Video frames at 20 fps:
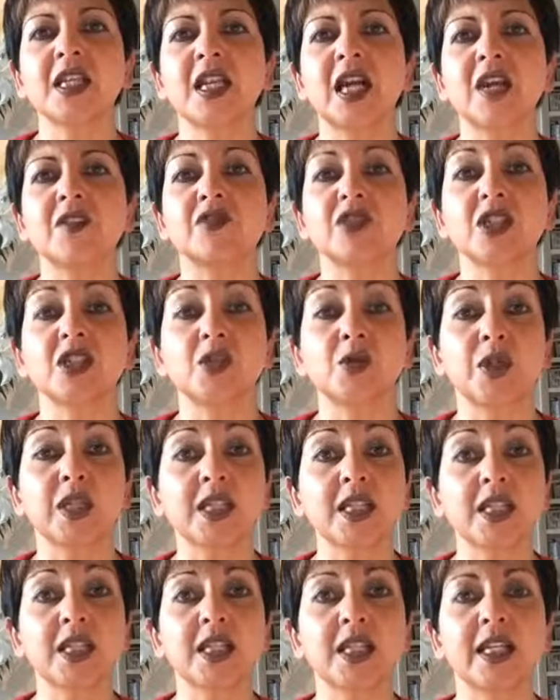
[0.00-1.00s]
I've just
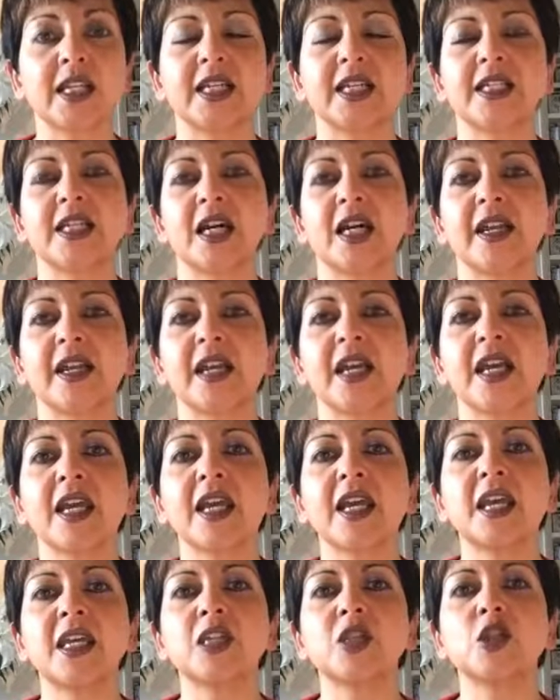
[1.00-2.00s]
recently done
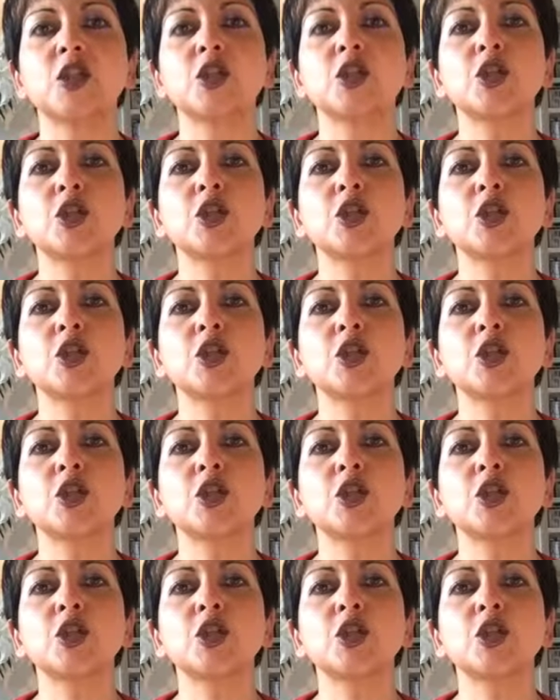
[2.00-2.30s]
is